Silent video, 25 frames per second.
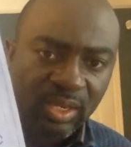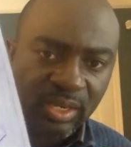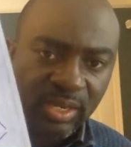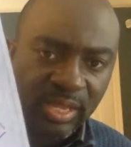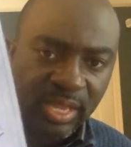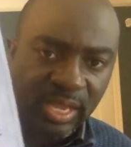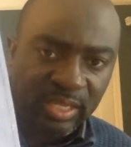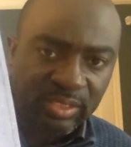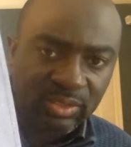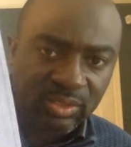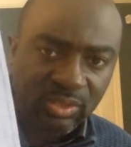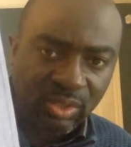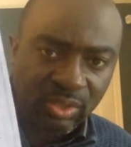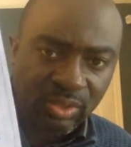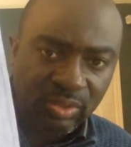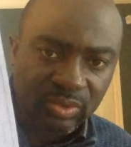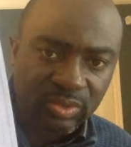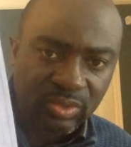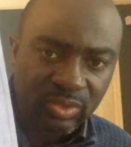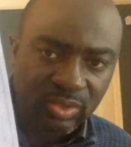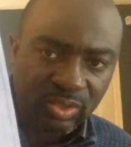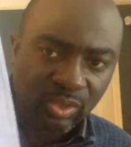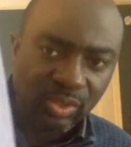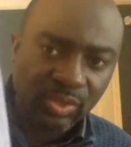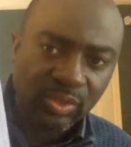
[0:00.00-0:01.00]
That talks,
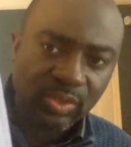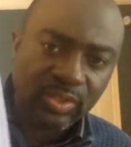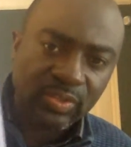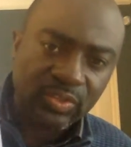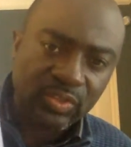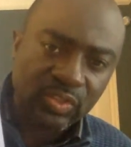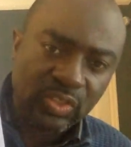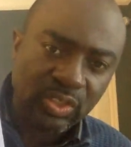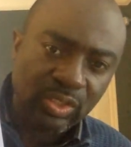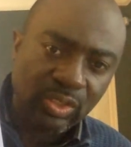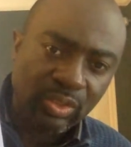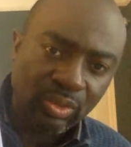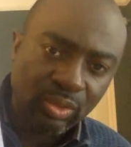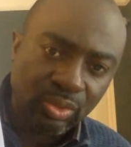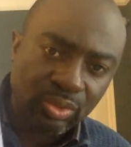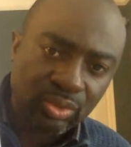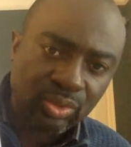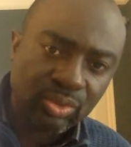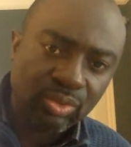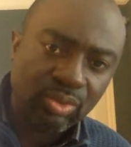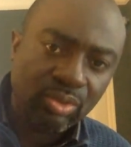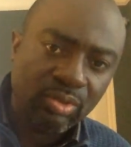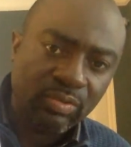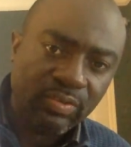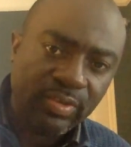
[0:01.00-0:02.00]
so you can see those
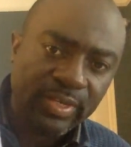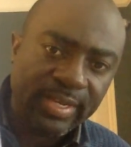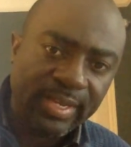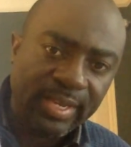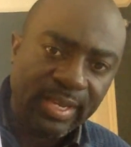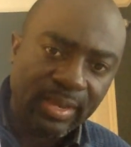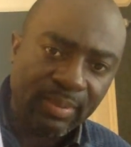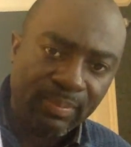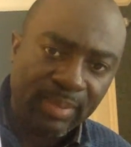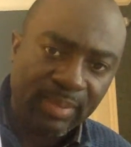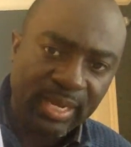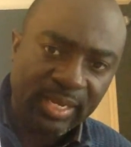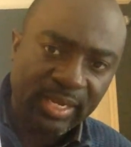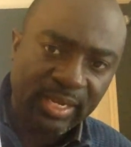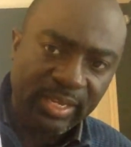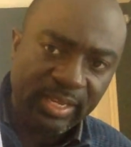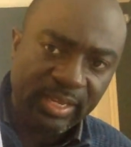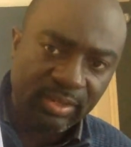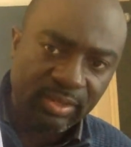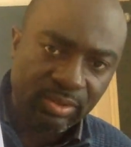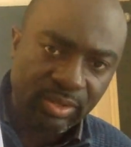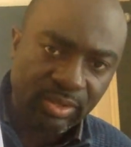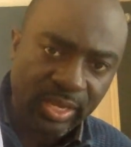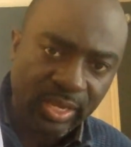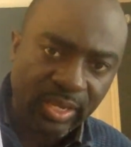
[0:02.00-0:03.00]
two over there are my
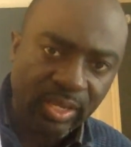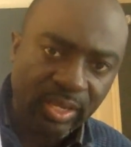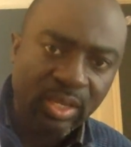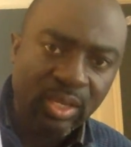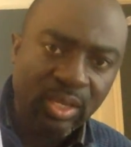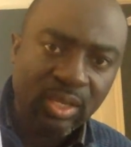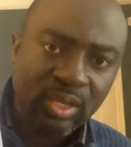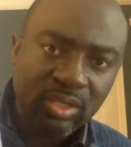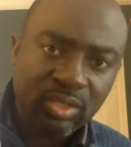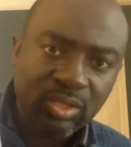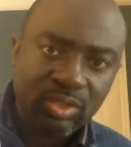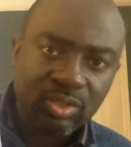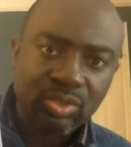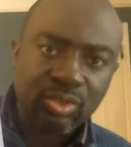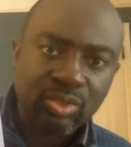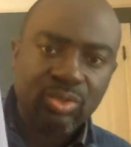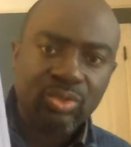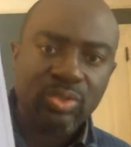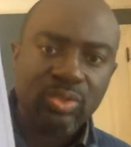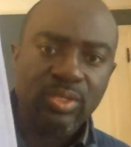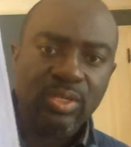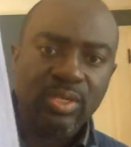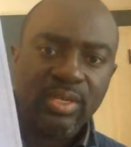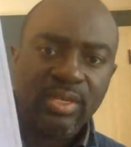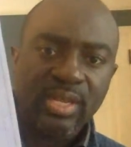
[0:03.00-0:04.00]
land, okay?
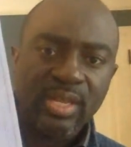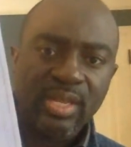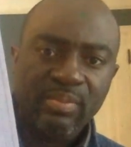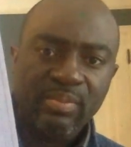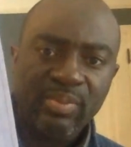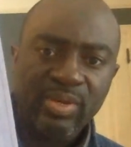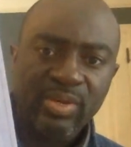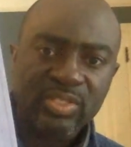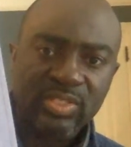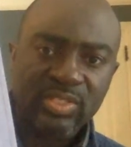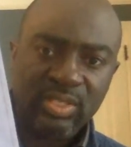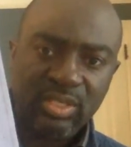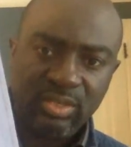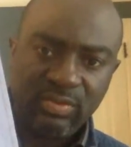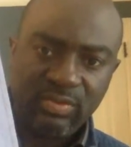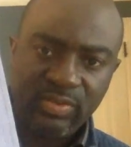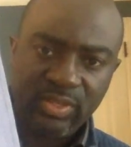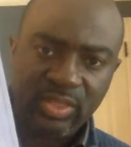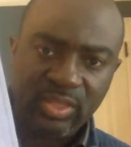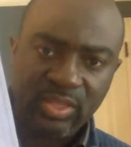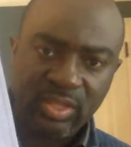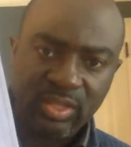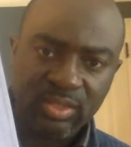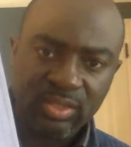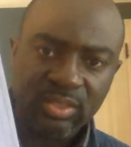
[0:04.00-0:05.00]
Shows you the numbers and
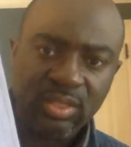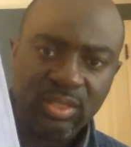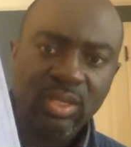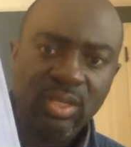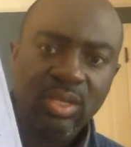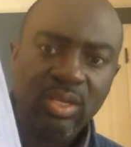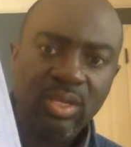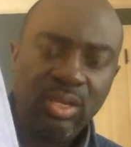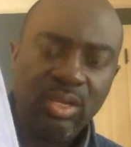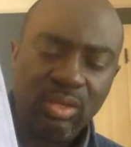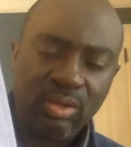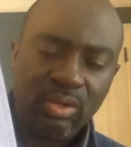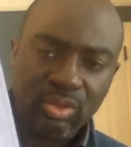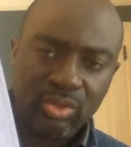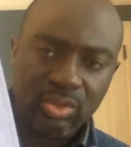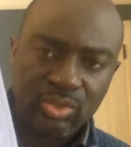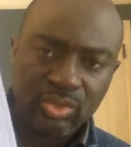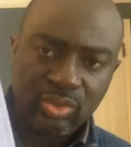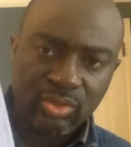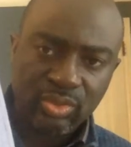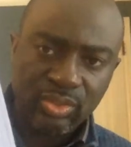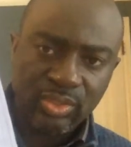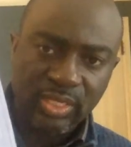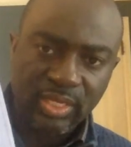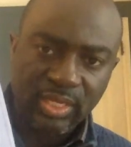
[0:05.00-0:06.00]
everything, and
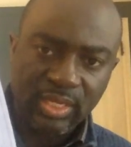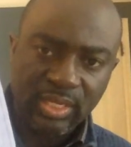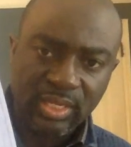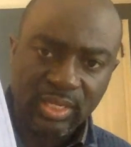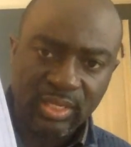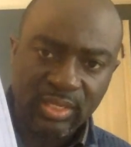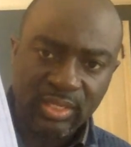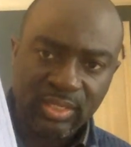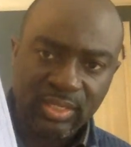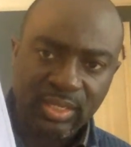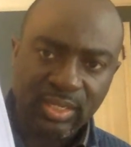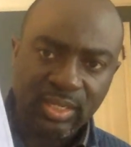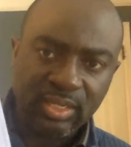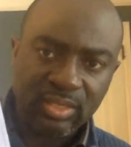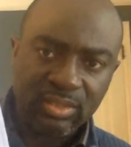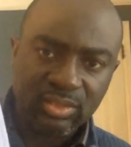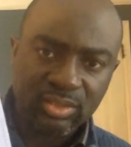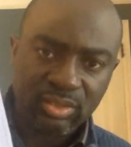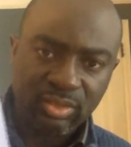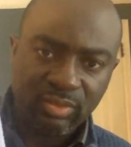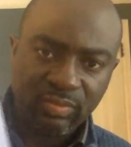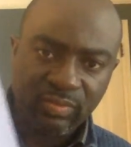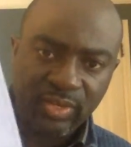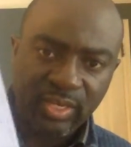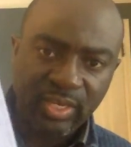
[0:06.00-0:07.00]
also the
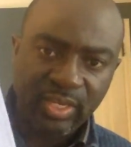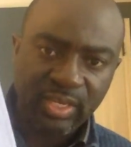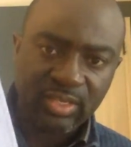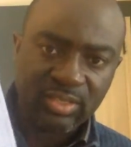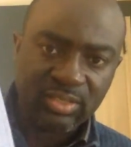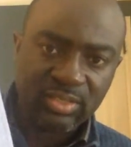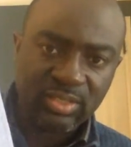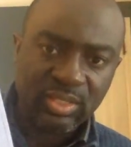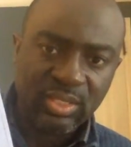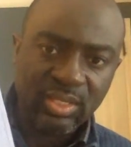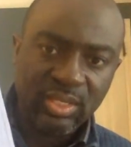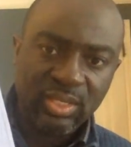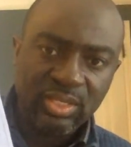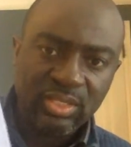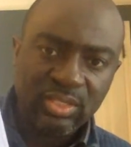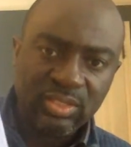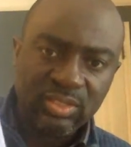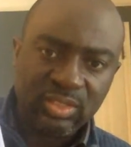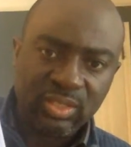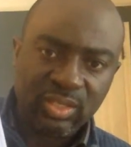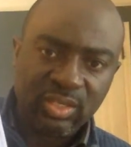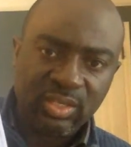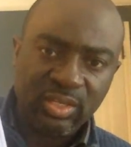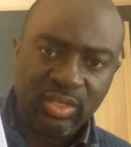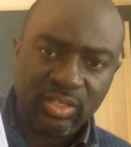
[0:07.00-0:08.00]
surveyor's
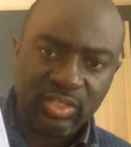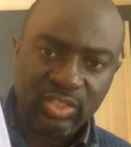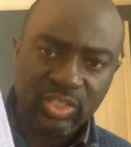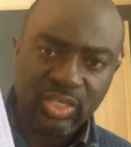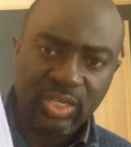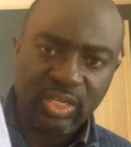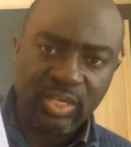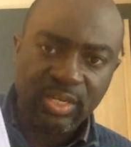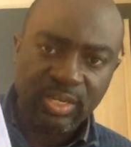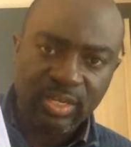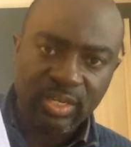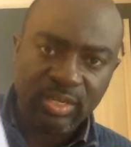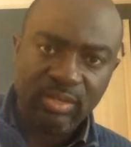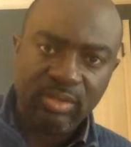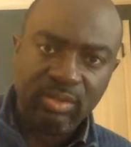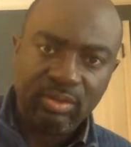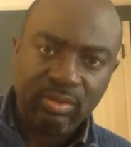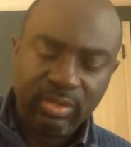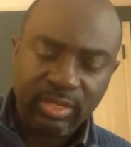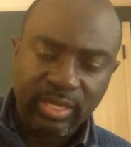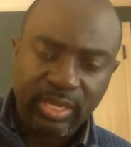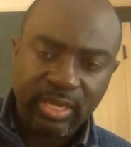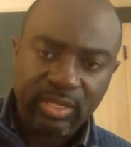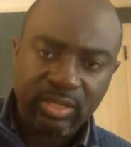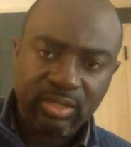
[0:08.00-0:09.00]
signature and
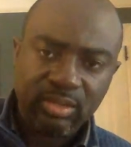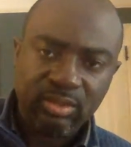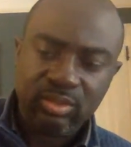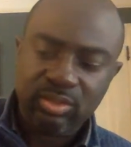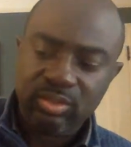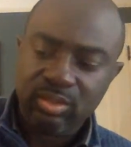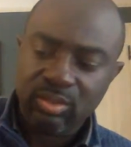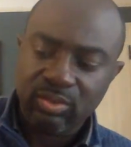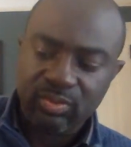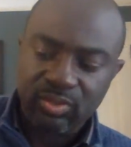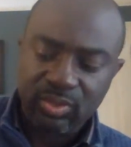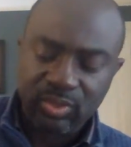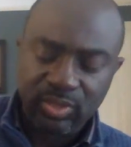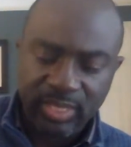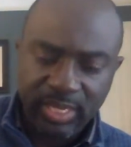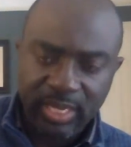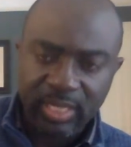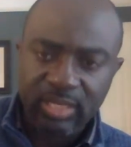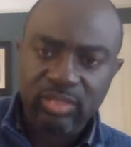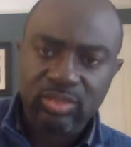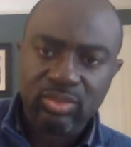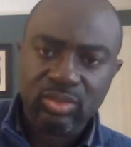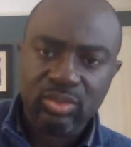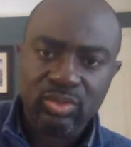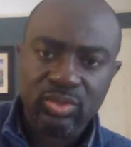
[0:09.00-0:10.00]
all that kind of stuff. So
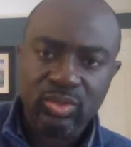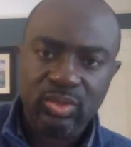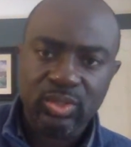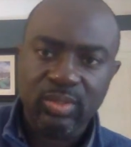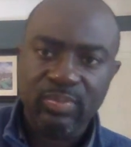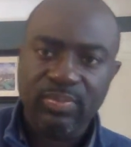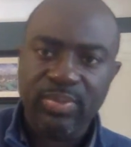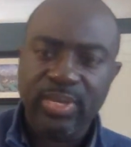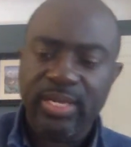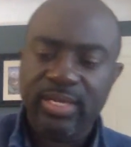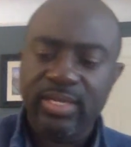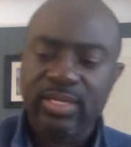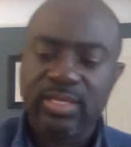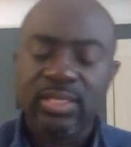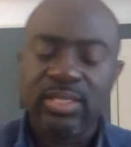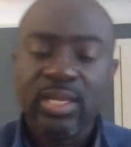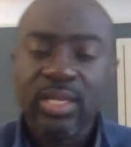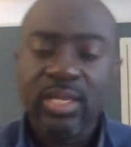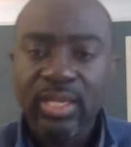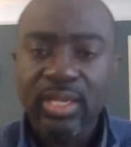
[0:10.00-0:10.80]
that is also in the packet.